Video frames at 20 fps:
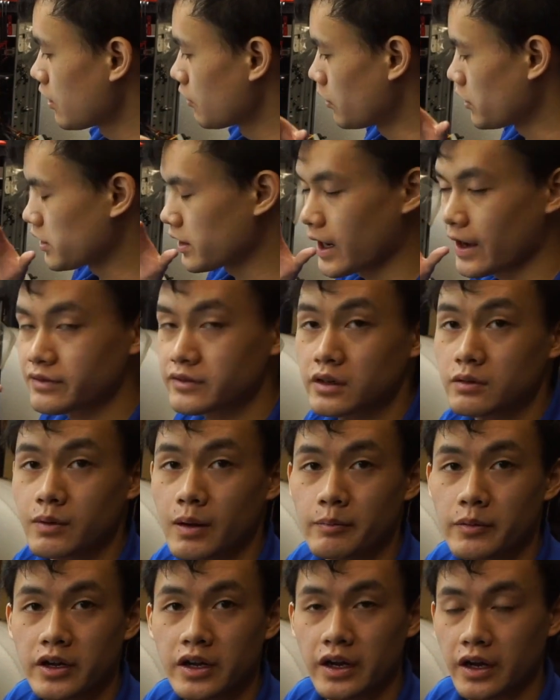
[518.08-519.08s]
What you have to
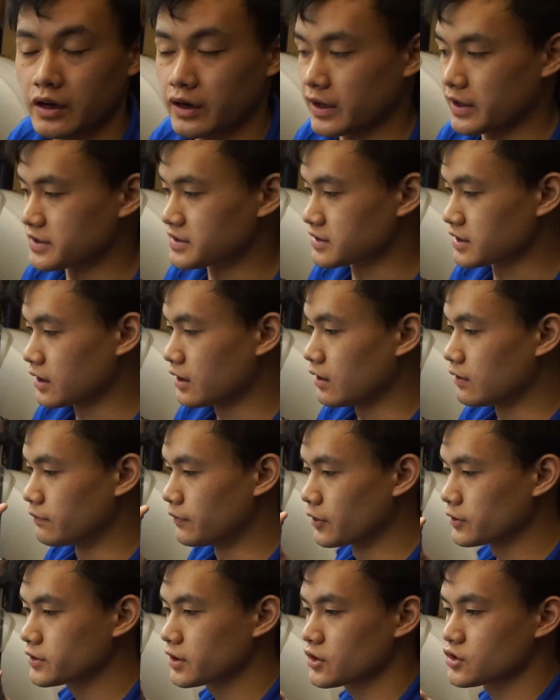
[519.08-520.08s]
remember here is
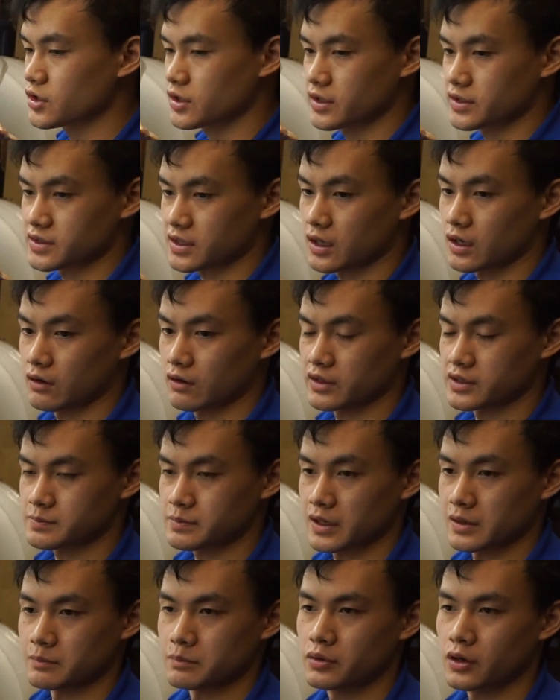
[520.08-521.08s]
voltage is always
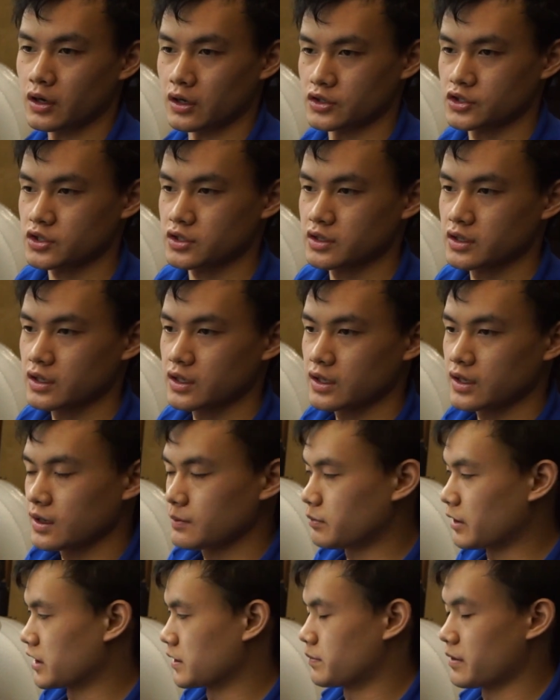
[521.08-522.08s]
being pushed
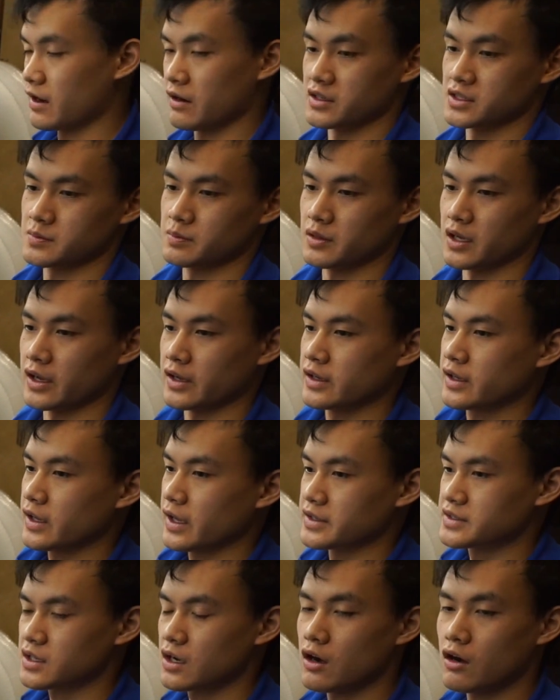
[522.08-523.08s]
by the power supply.
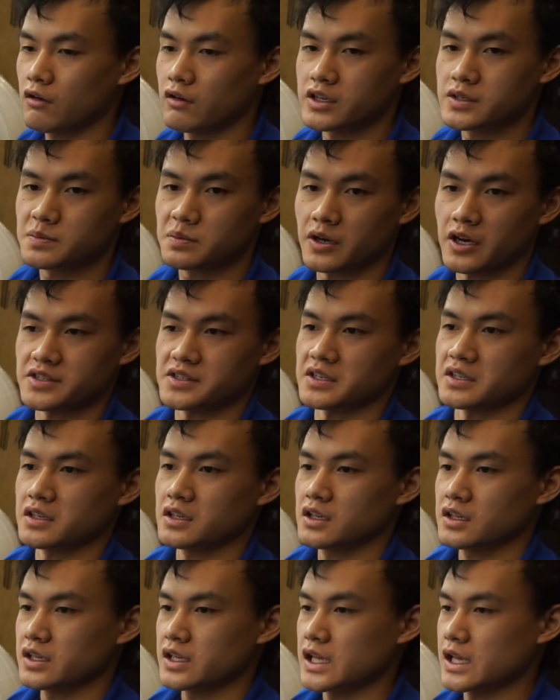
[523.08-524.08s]
It's always present,
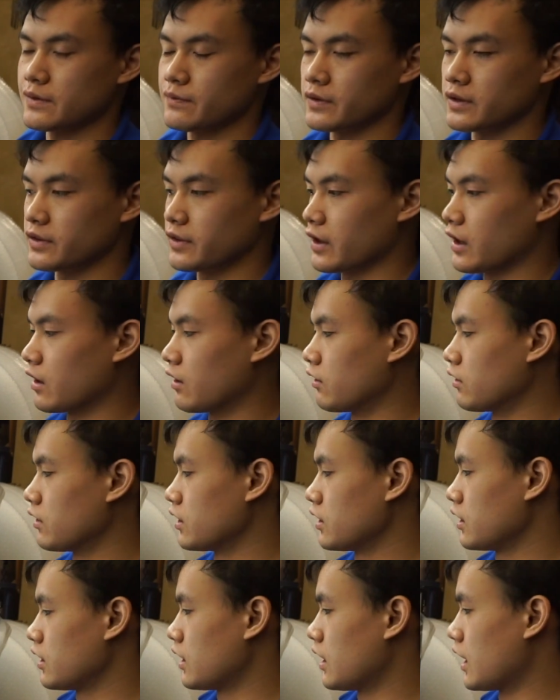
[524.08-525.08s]
even though
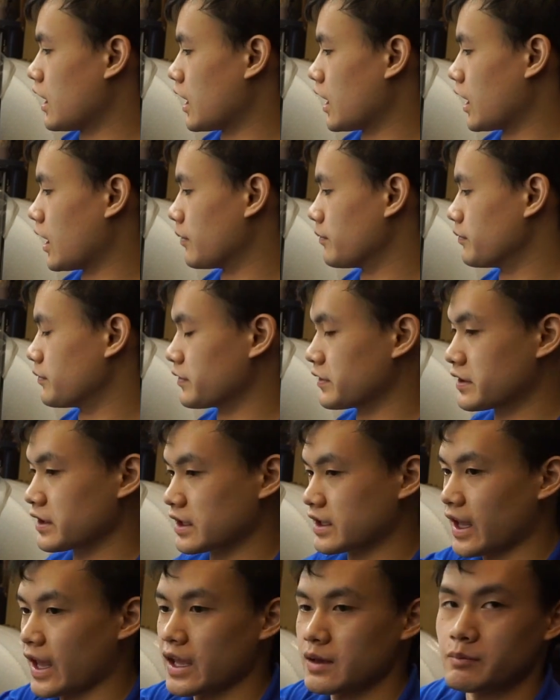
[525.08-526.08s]
um, the
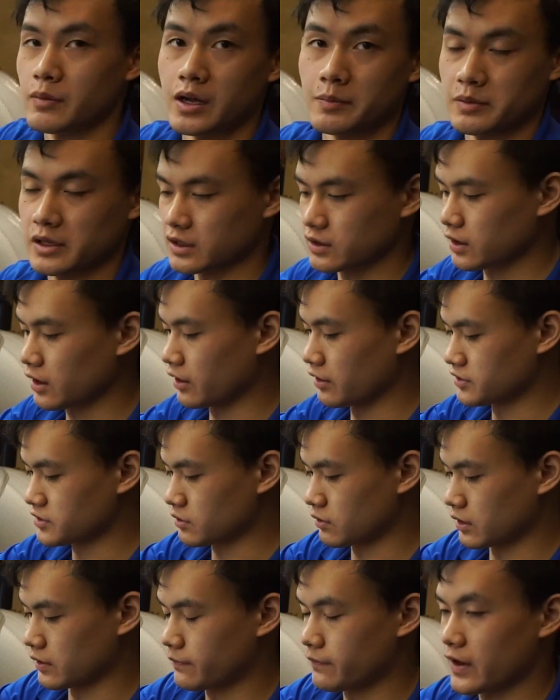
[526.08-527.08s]
gate might be closed
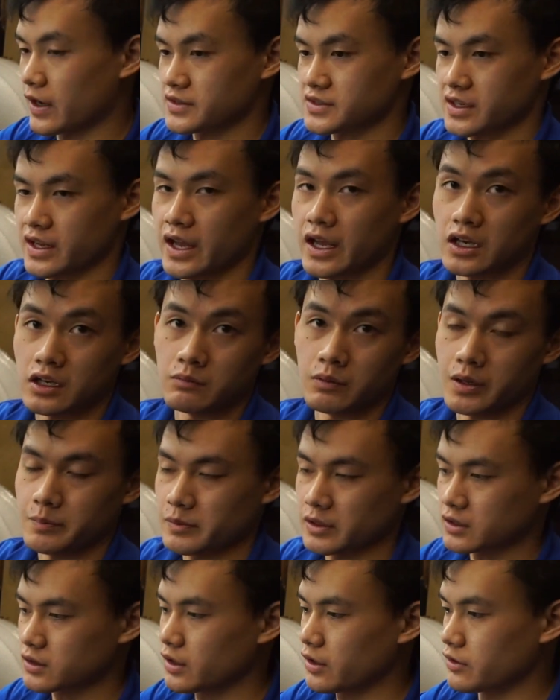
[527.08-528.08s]
or the faucet handle might
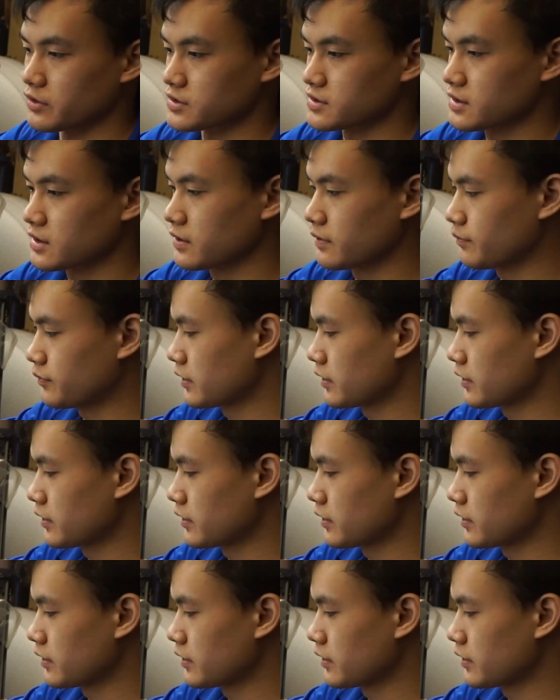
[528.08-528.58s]
be closed.